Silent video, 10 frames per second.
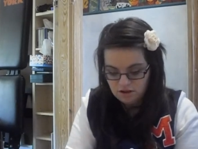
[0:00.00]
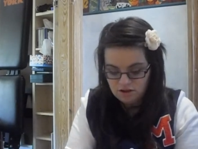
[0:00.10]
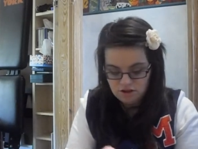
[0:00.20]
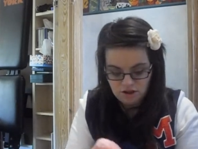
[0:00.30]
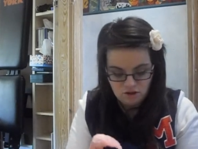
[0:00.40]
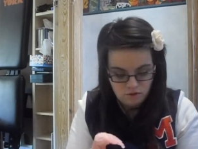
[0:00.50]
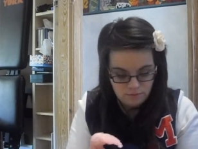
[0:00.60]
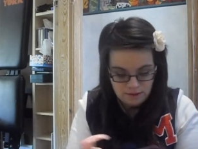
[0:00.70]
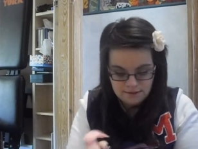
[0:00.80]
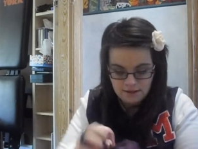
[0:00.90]
she got
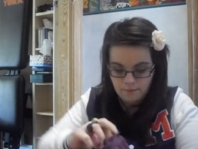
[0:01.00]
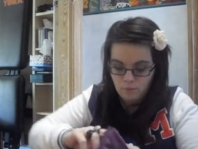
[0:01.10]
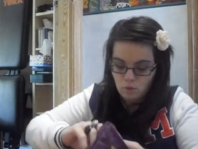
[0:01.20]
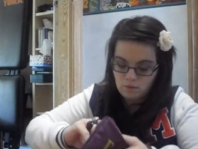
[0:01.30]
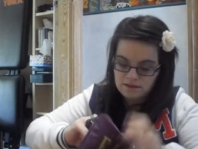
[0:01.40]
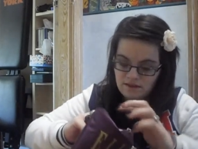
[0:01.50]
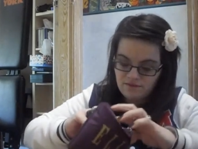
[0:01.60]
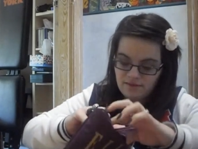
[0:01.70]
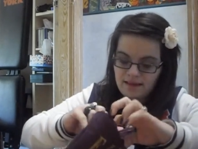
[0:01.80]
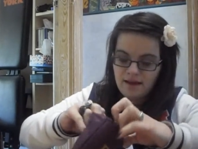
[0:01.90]
me some more stuff
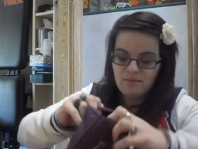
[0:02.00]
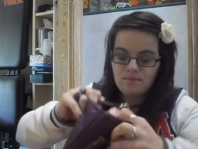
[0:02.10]
in there